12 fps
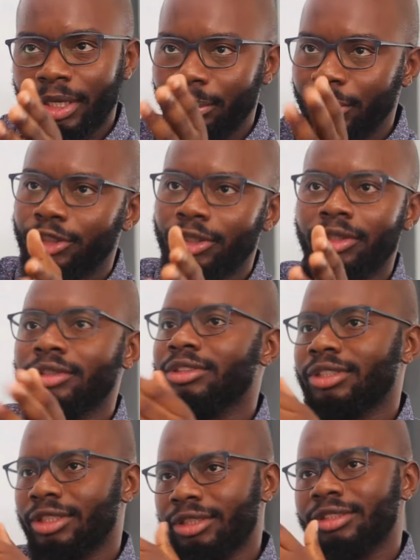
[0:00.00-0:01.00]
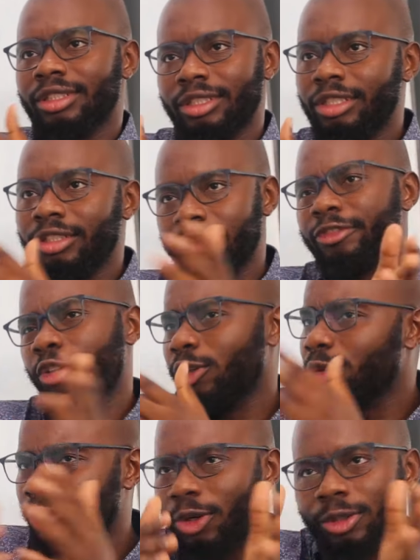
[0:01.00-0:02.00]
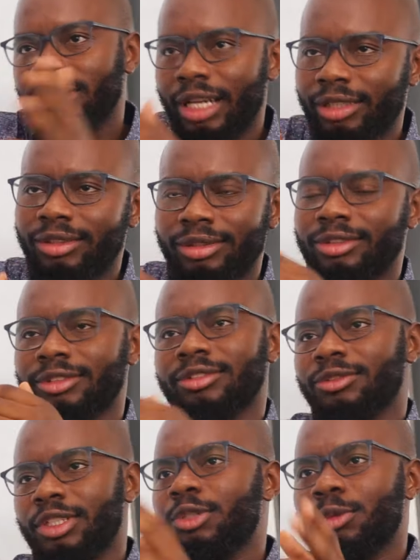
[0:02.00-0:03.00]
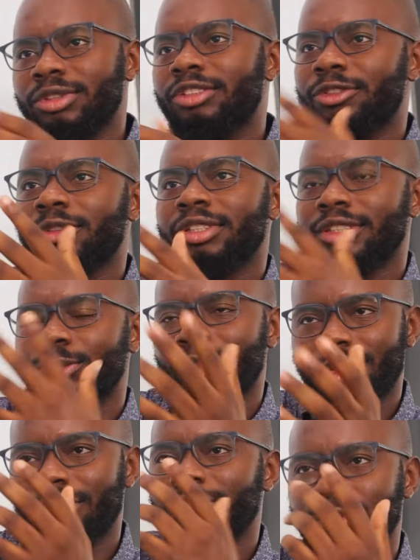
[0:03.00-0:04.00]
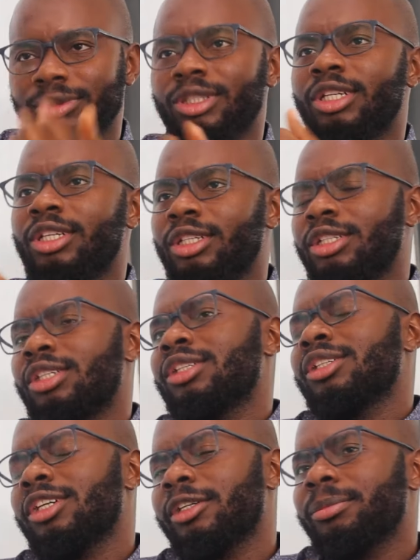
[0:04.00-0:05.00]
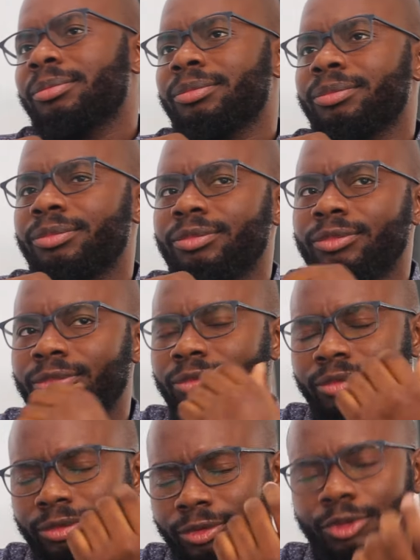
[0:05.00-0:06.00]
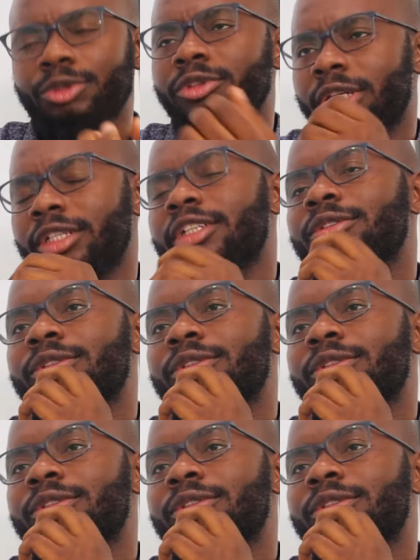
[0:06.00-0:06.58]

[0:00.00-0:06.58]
emissions, and it follows all that really wonderful things we're trying to do right now.